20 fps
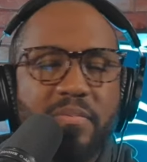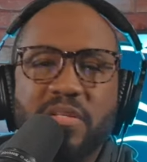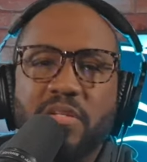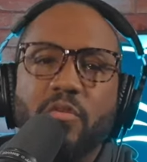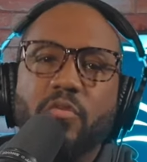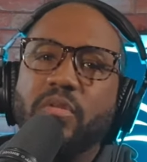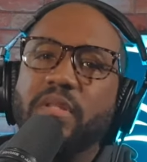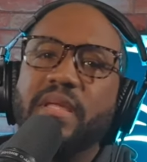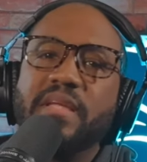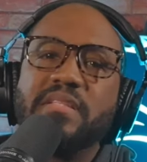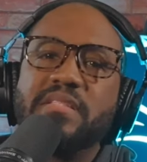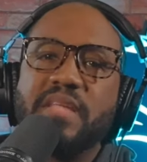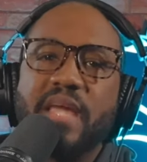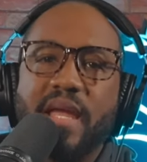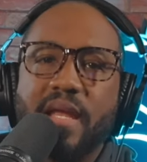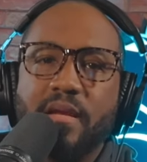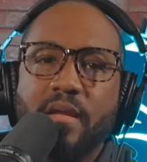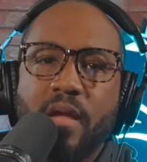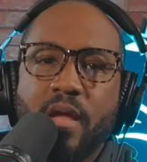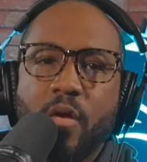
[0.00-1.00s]
Absolutely
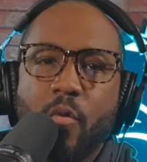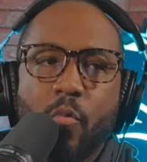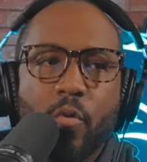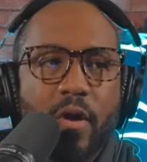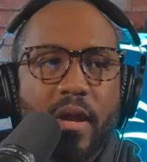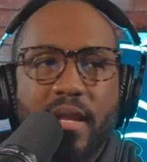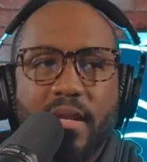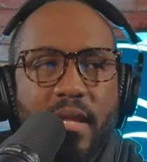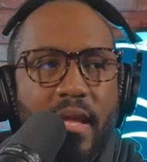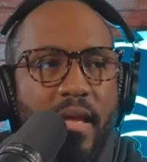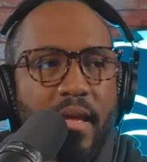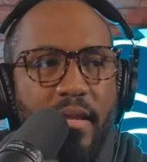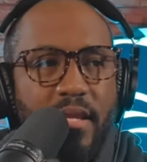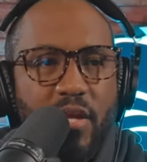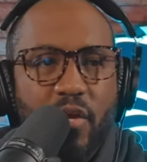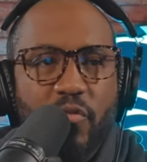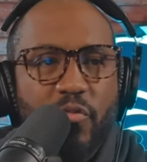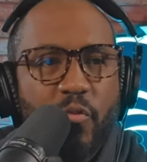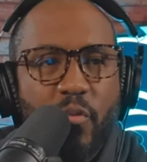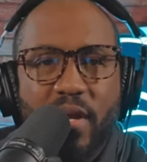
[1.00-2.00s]
insane. We're at
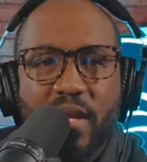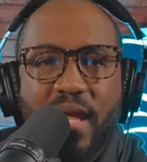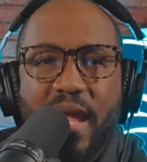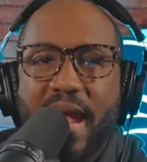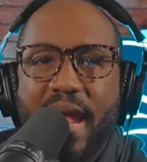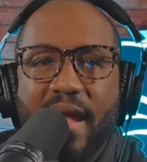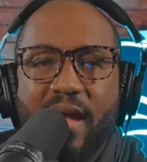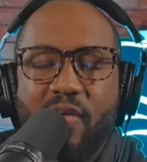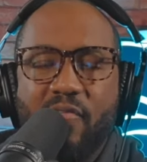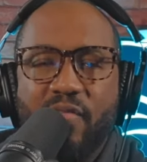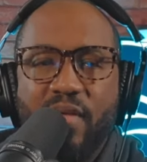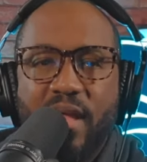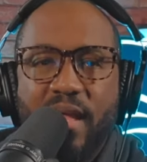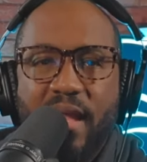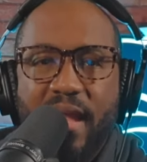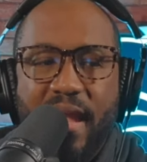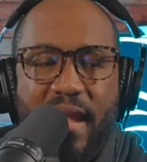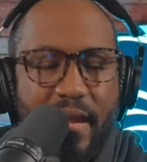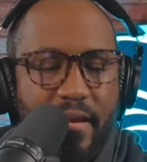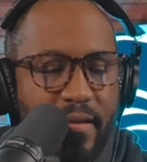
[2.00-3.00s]
year three and a half,
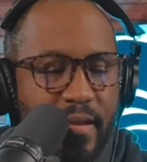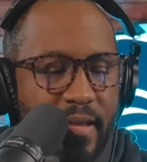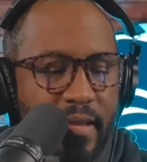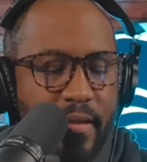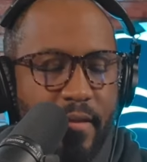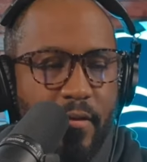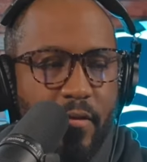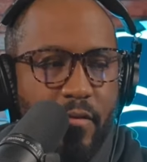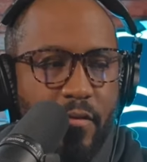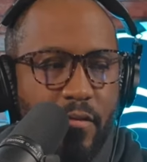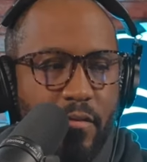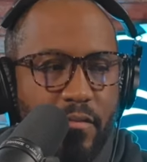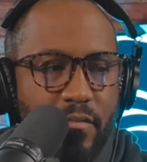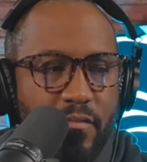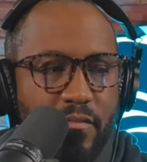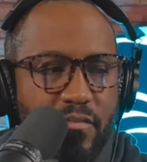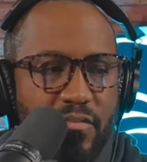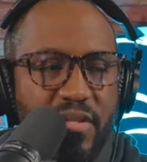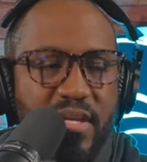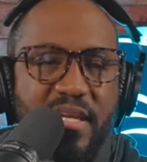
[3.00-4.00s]
and
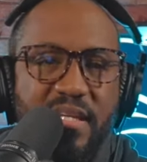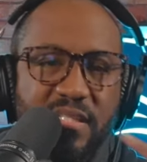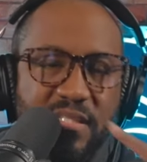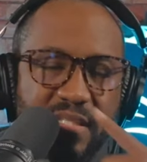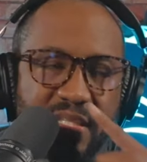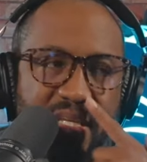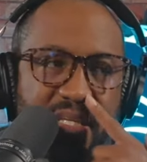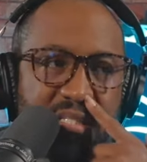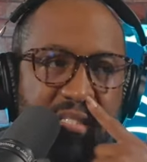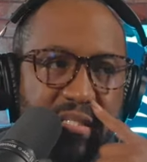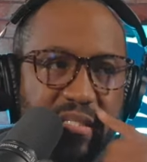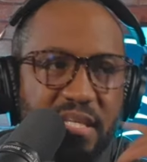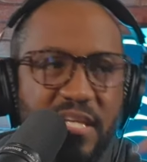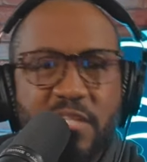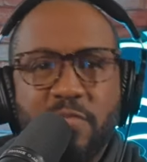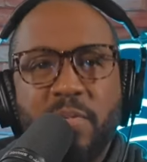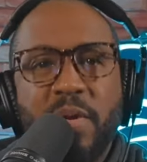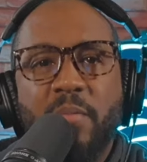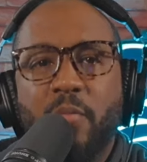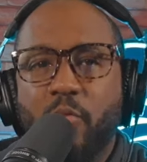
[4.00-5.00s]
these these
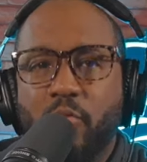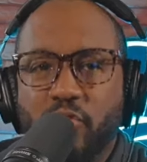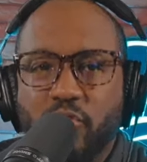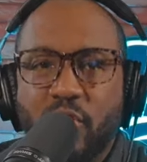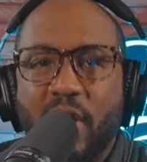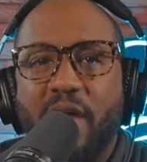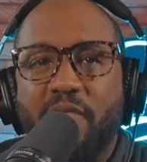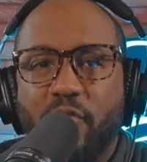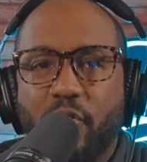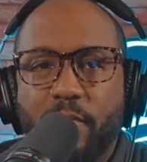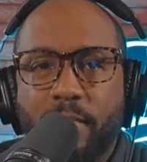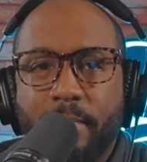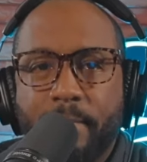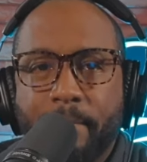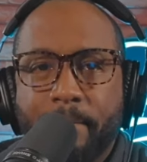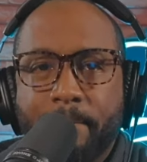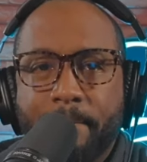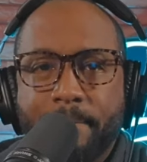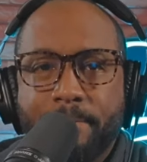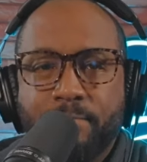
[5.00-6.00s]
these people will travel
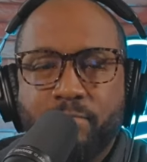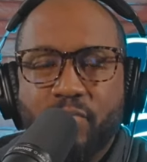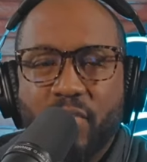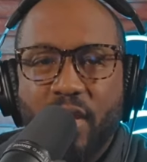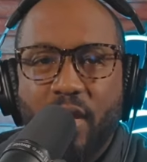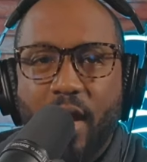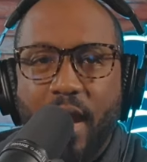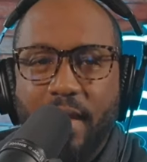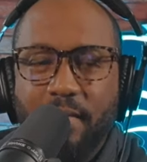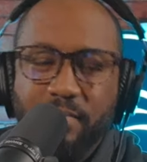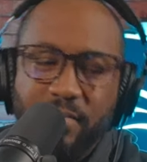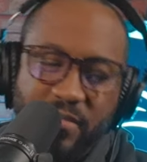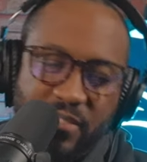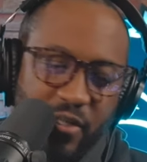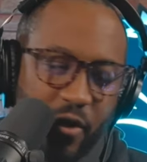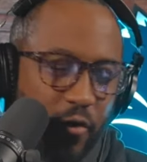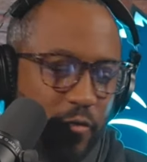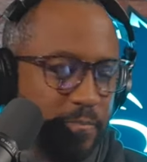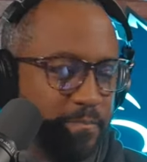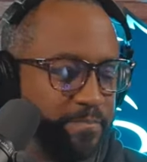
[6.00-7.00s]
all right.
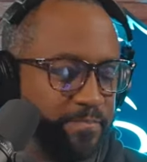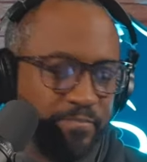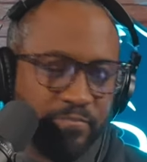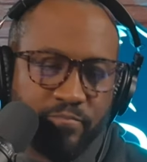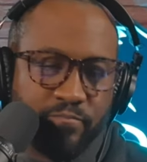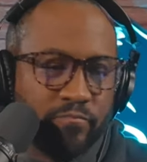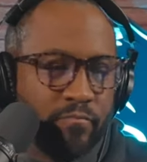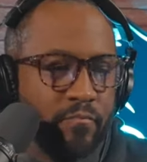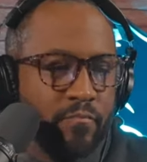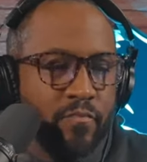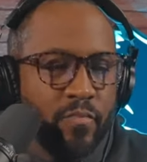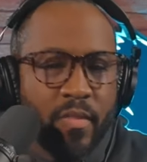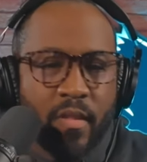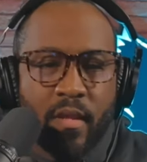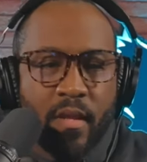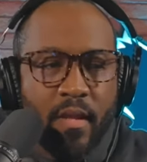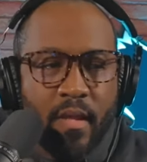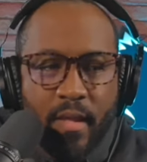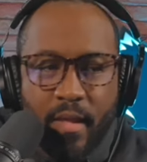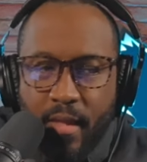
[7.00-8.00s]
So
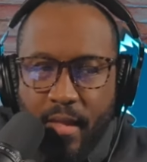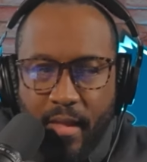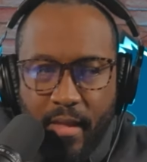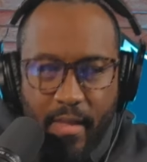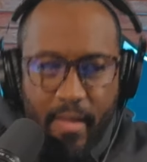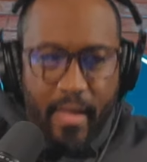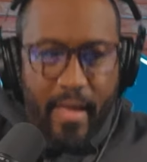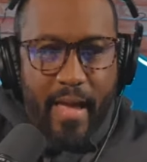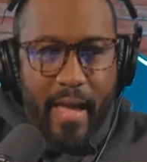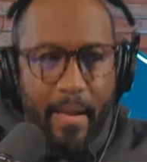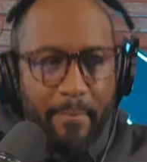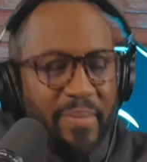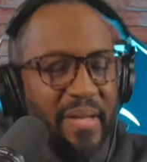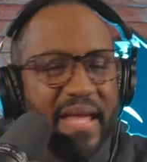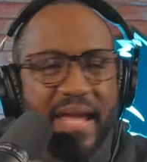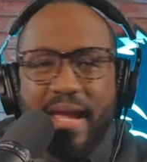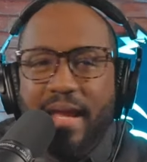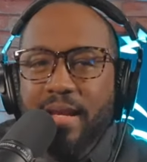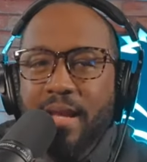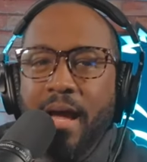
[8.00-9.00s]
I
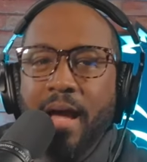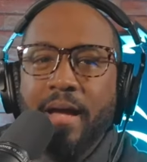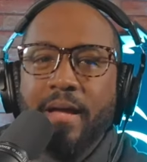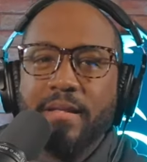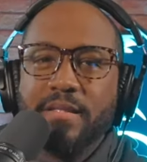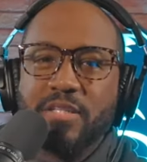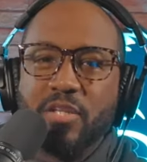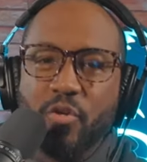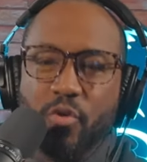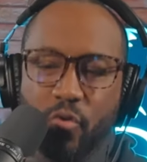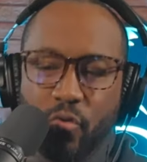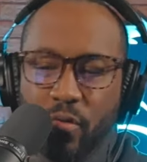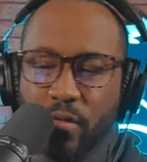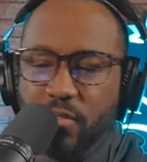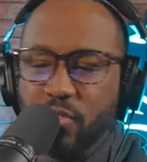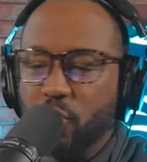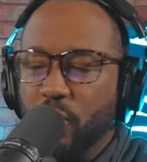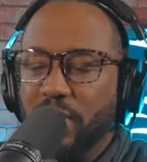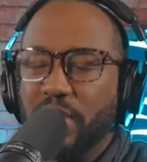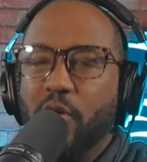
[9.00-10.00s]
plan
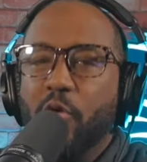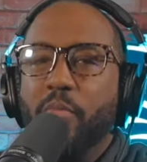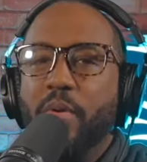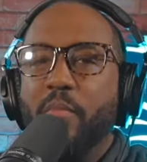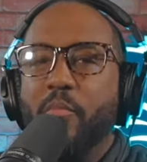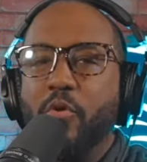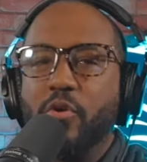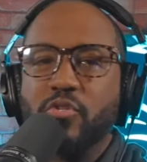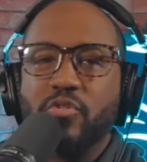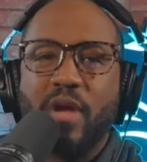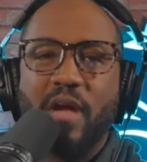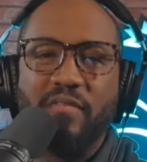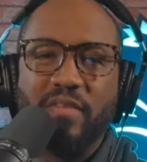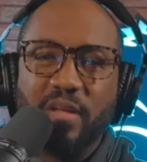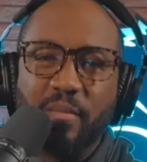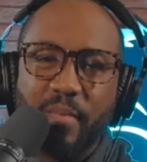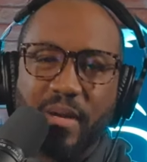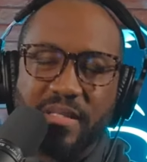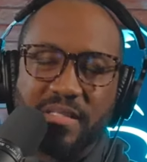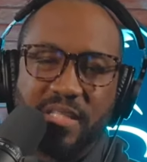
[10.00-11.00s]
to do a little bit more
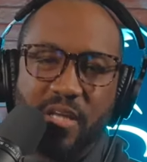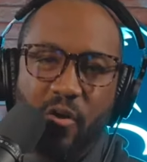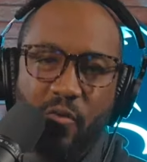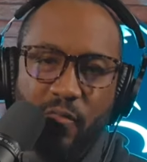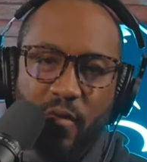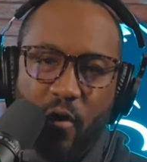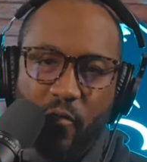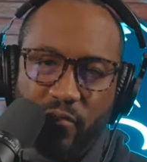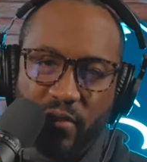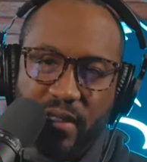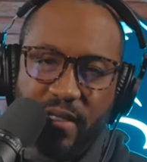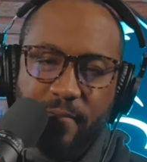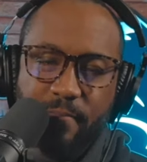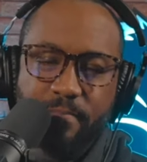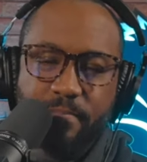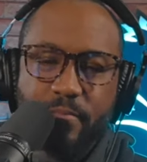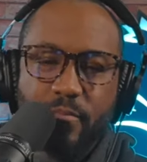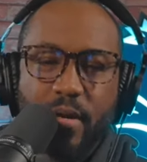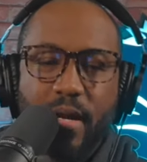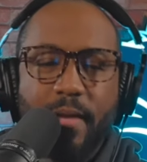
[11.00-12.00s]
traveling myself,
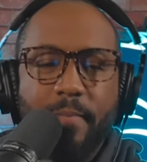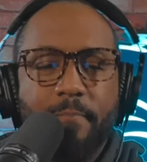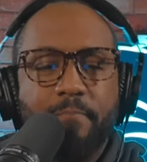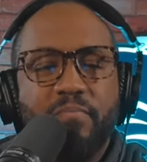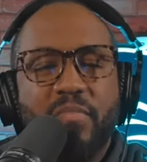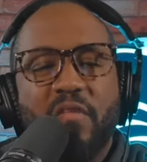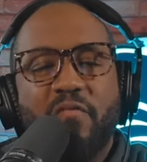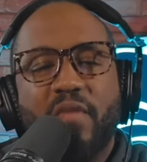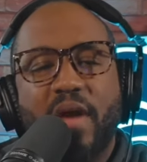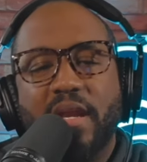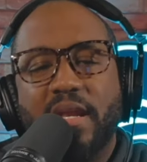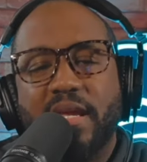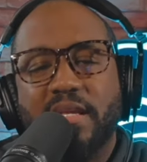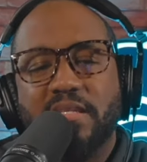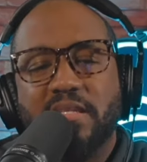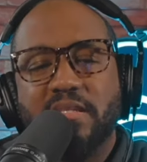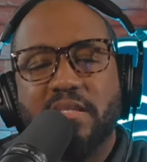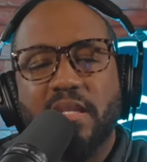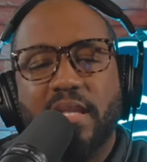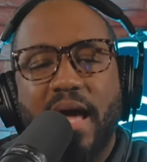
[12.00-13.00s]
hopefully, right?
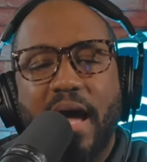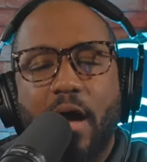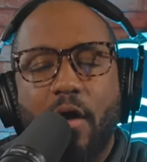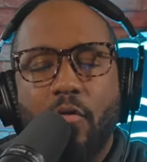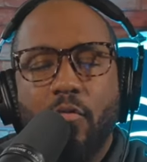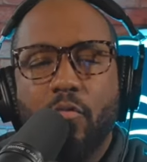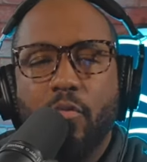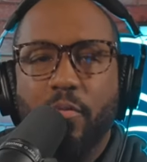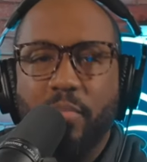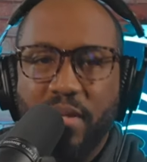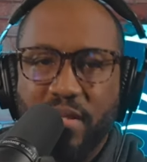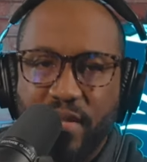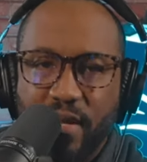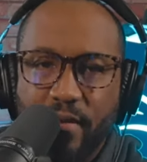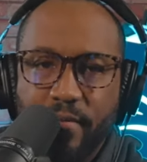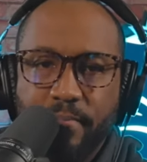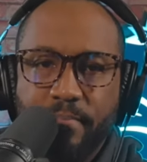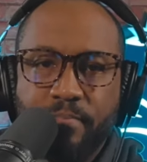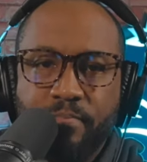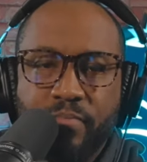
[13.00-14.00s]
Finances allow, we'll
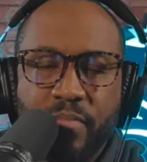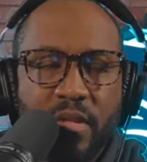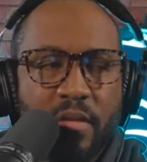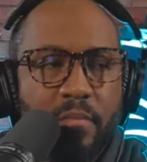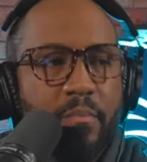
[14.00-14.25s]
be there.